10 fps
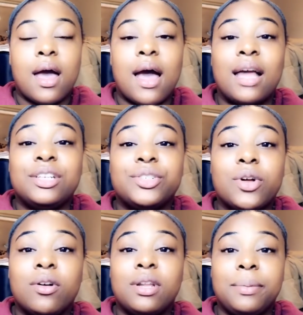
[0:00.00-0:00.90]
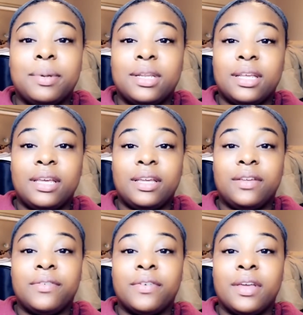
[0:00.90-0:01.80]
I strongly
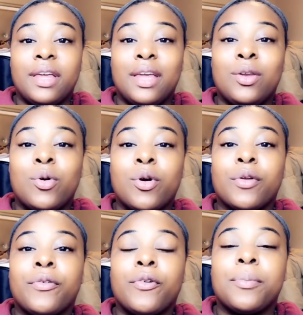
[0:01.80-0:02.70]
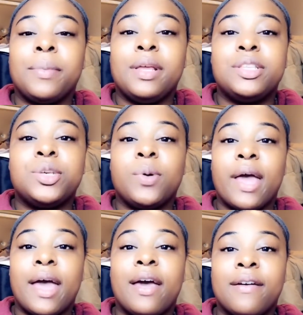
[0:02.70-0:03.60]
believe in order for me to
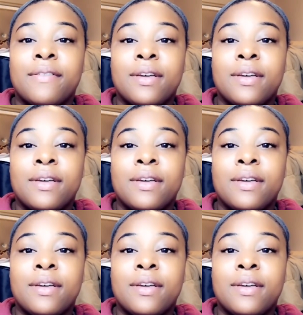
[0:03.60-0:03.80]
have